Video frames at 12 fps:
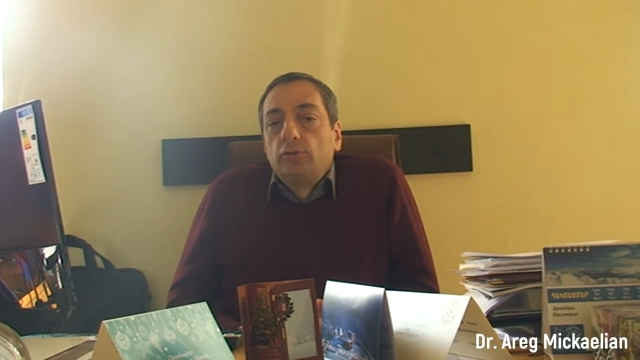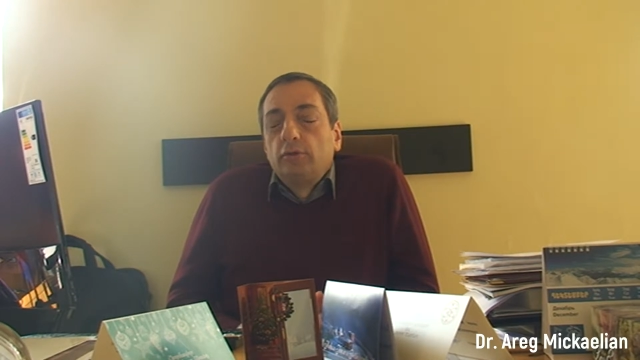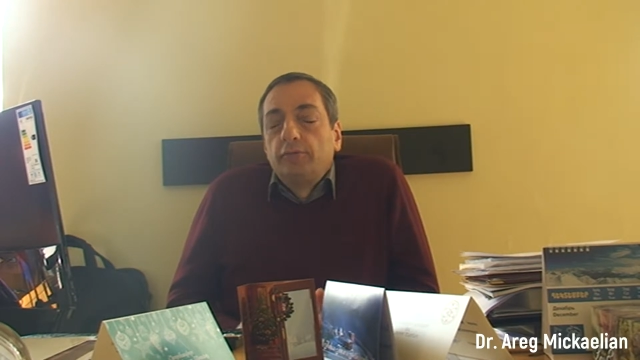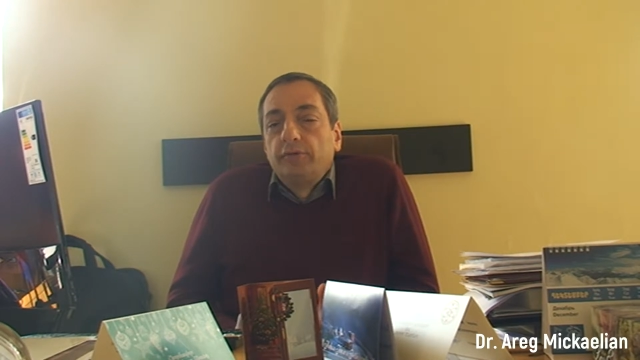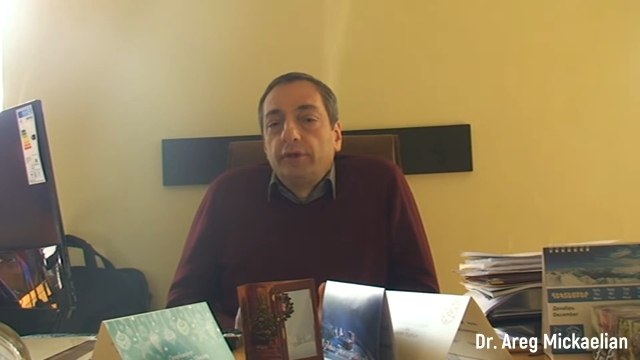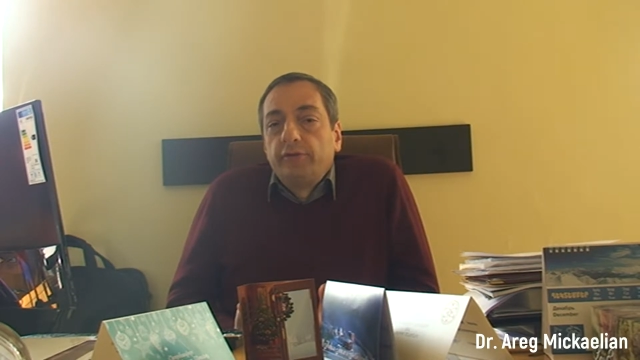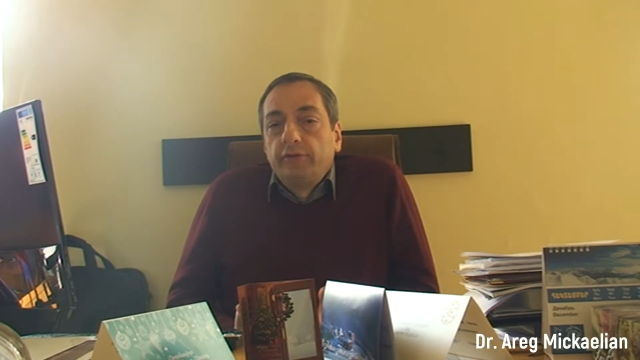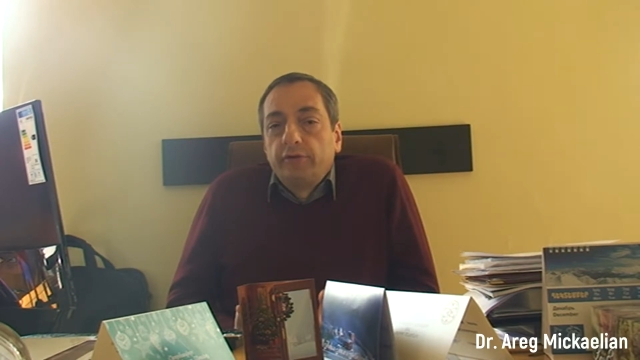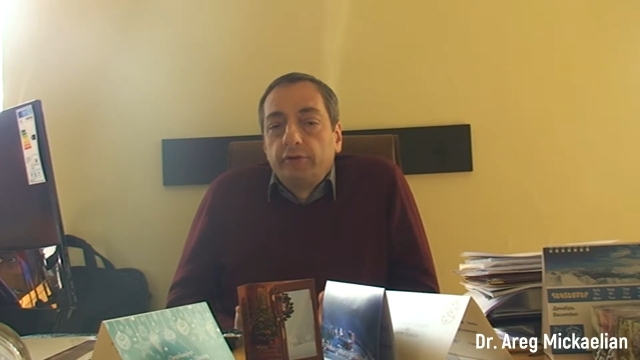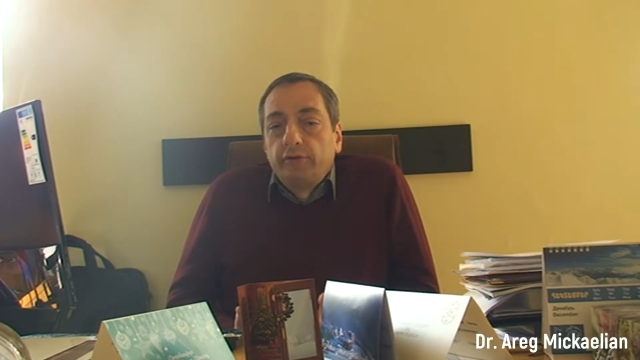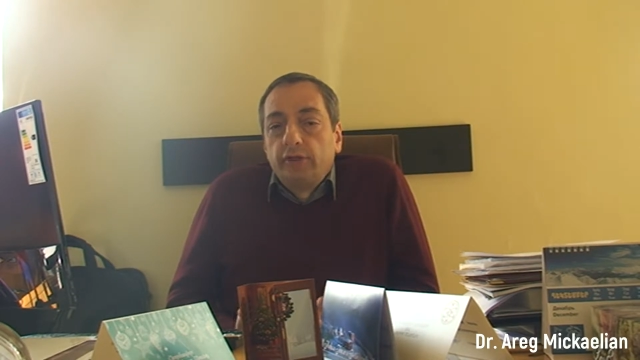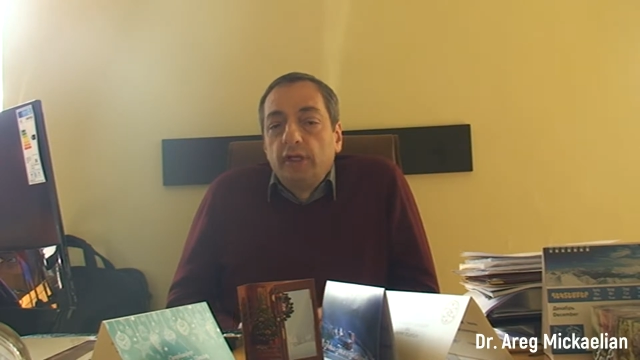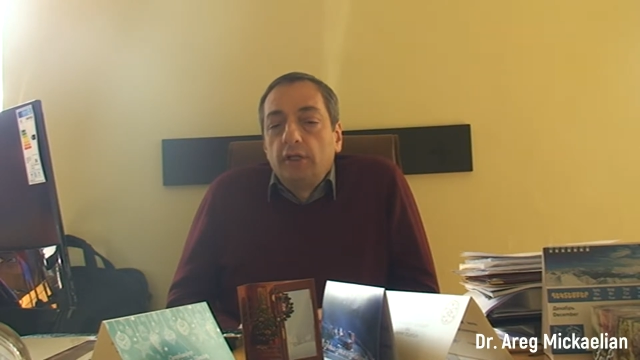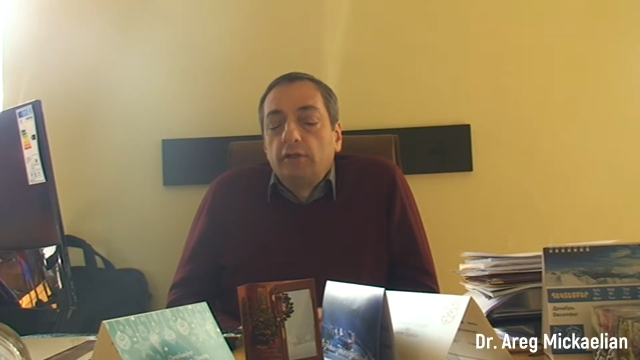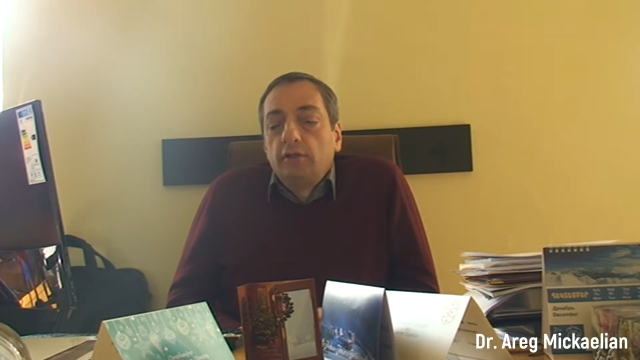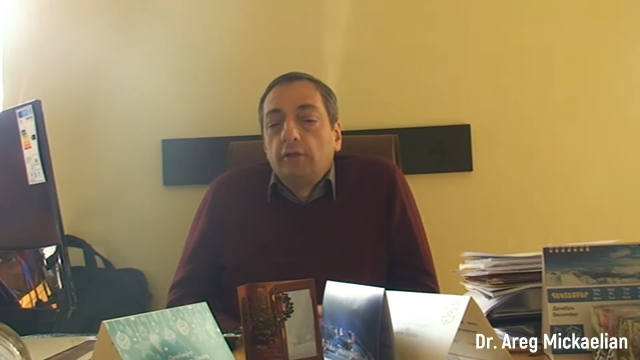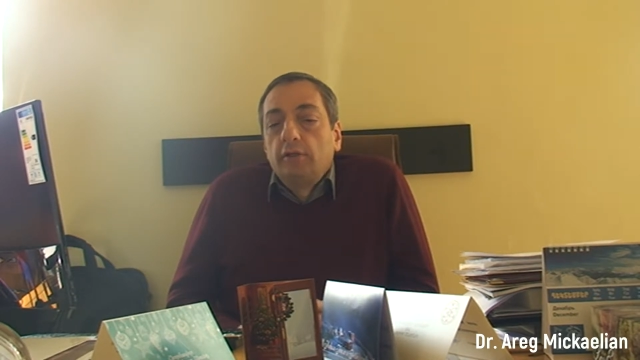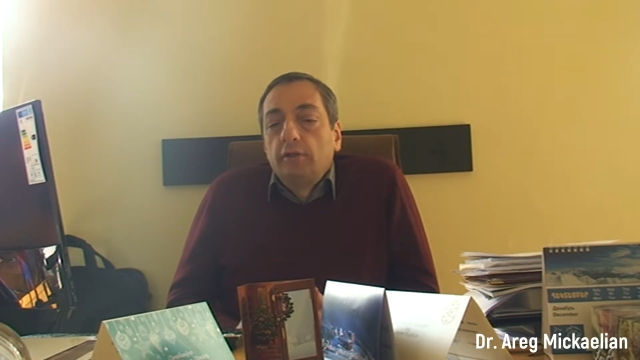unify their
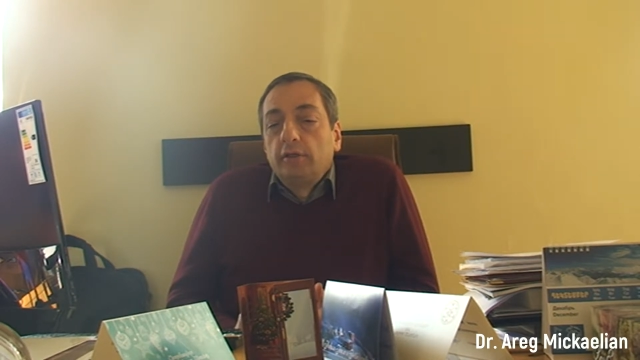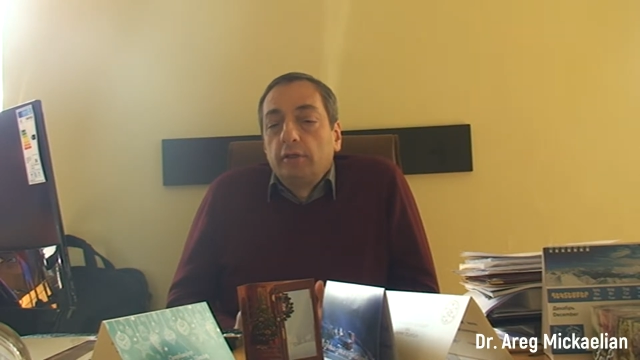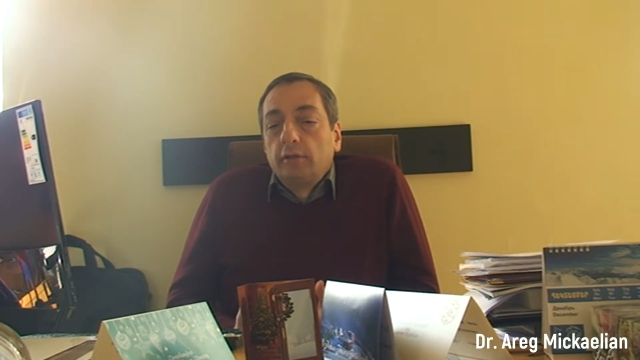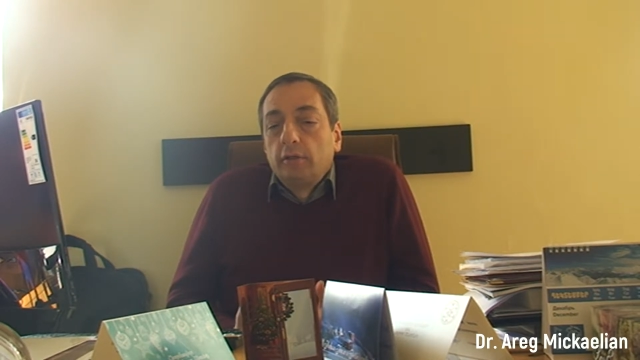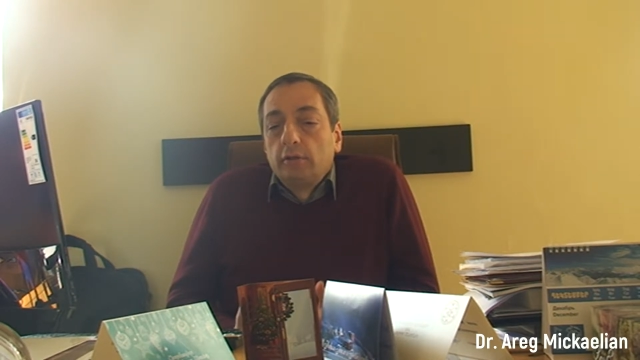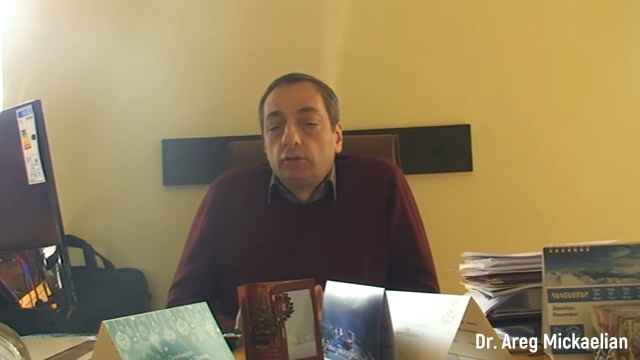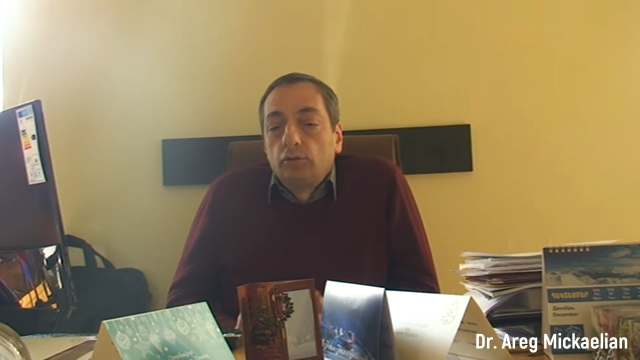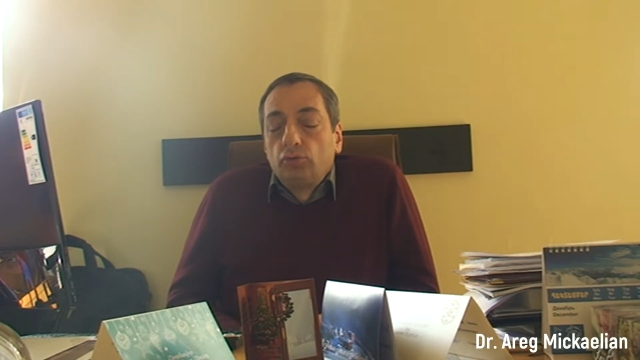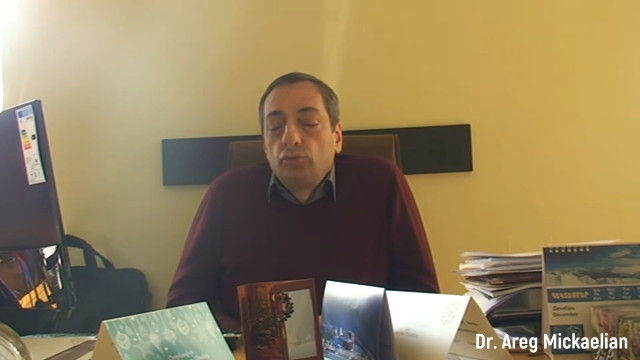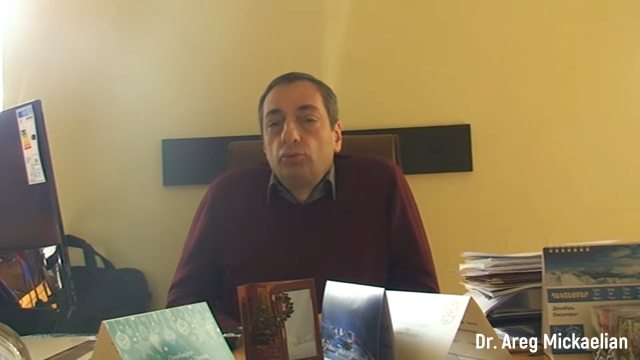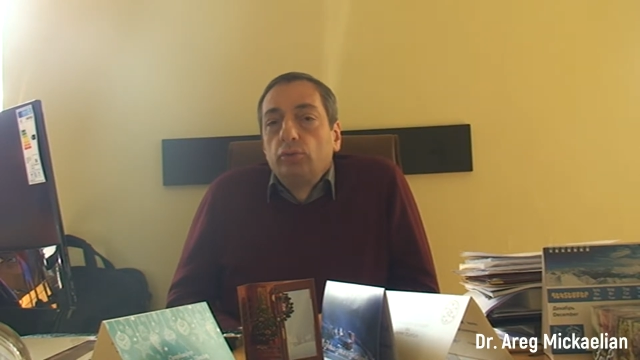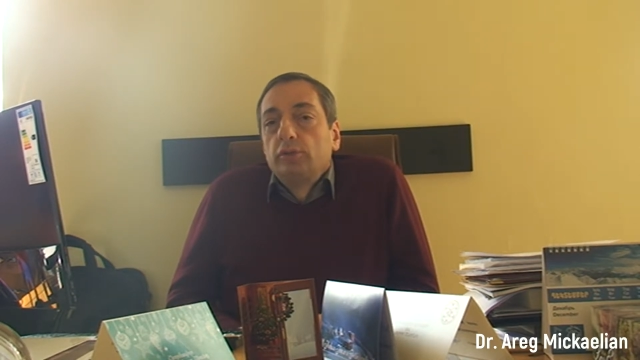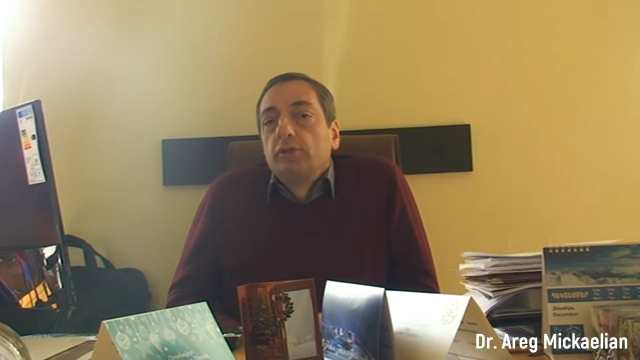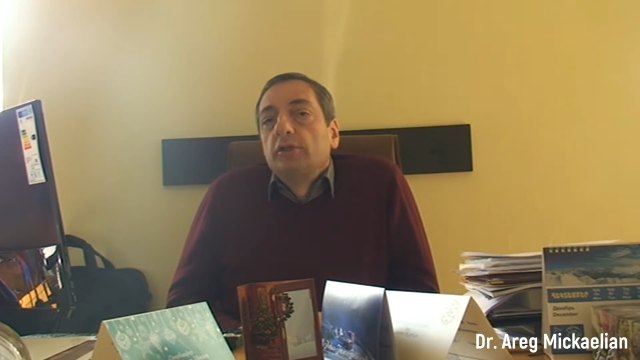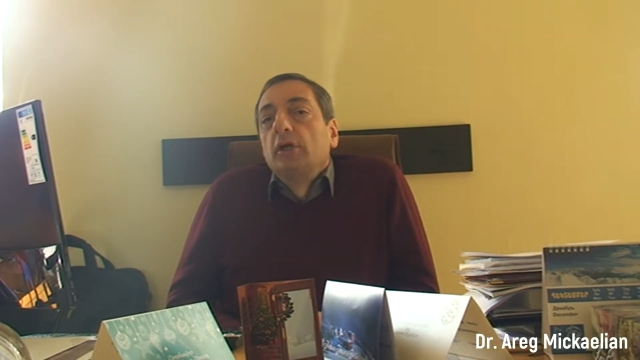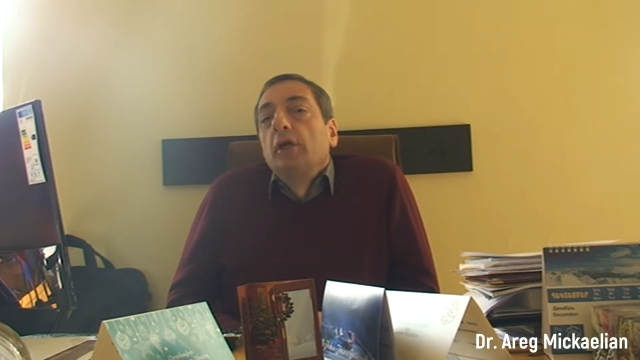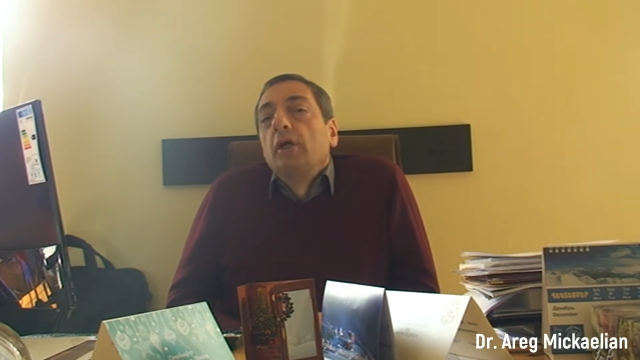data, their tools